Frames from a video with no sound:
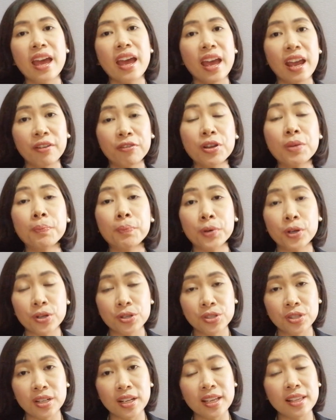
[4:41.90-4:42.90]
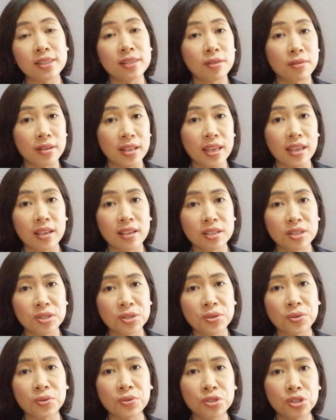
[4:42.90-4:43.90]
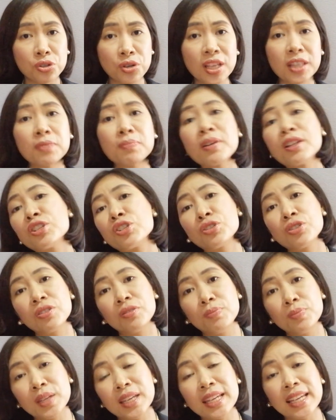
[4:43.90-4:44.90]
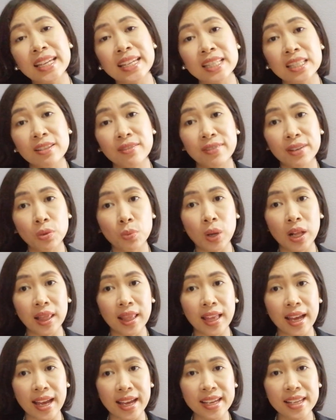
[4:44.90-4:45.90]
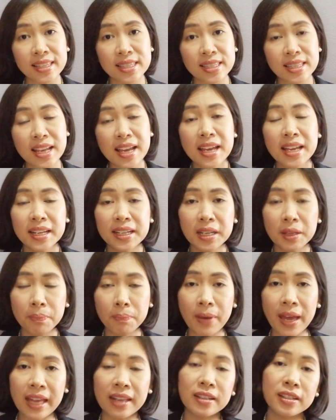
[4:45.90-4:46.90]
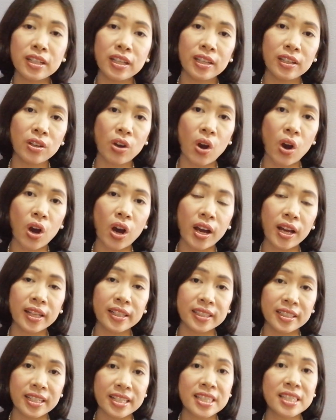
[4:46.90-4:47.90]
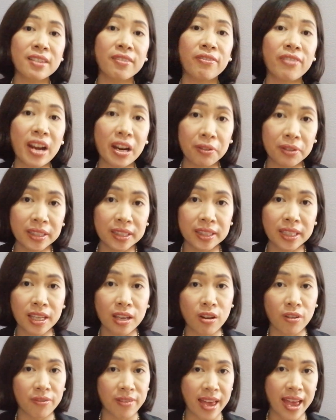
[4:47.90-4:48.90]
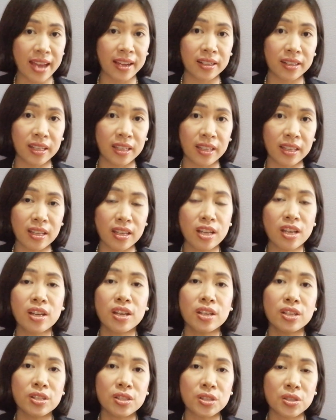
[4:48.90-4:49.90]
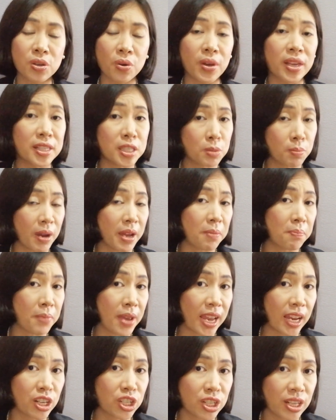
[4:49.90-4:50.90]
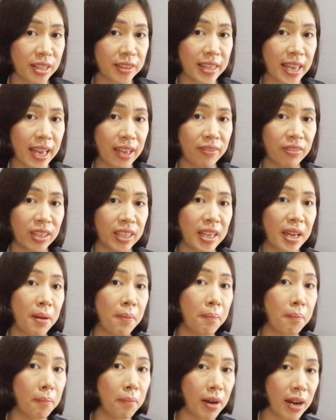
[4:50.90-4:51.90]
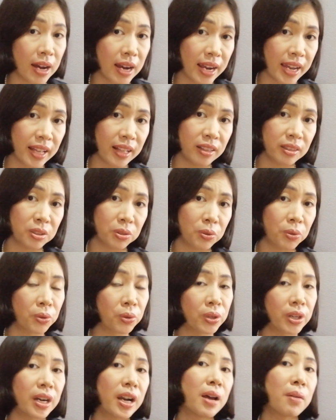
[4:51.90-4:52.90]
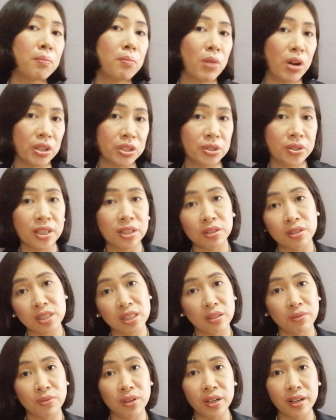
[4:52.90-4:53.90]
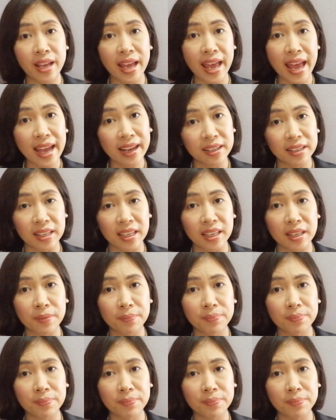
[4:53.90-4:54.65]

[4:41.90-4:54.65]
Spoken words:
Every person is unique, so treatment should be individualized depending on the severity of acne. So is my patient having a mild or a moderate to severe acne?